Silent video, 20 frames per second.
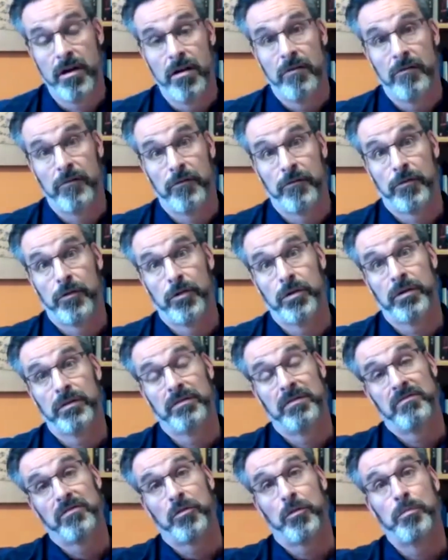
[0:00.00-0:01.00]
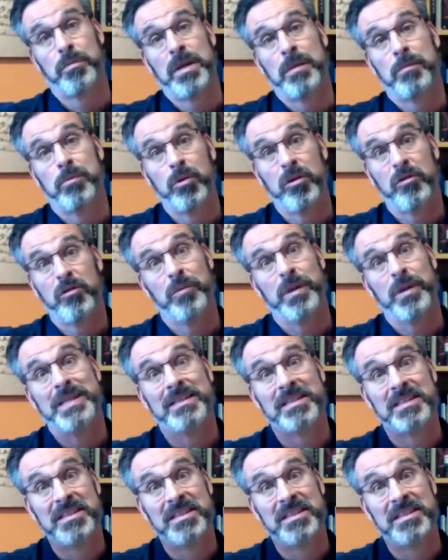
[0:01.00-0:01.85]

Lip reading: for people who have been